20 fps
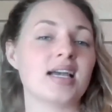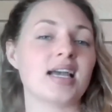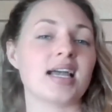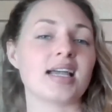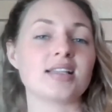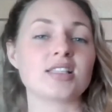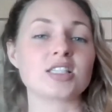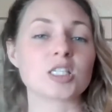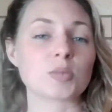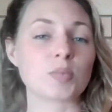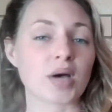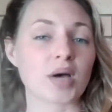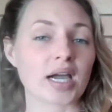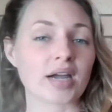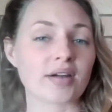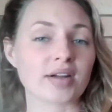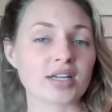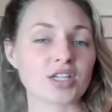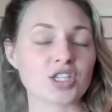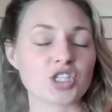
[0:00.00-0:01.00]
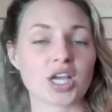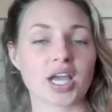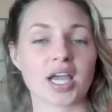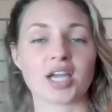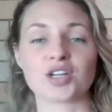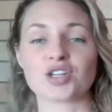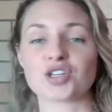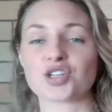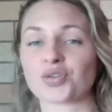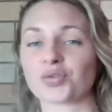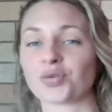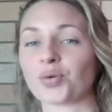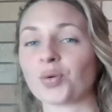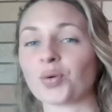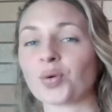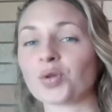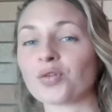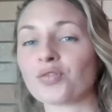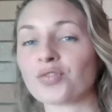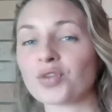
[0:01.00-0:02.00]
inspiring change through
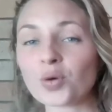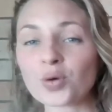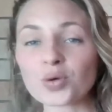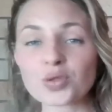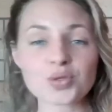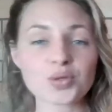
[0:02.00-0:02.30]
all of your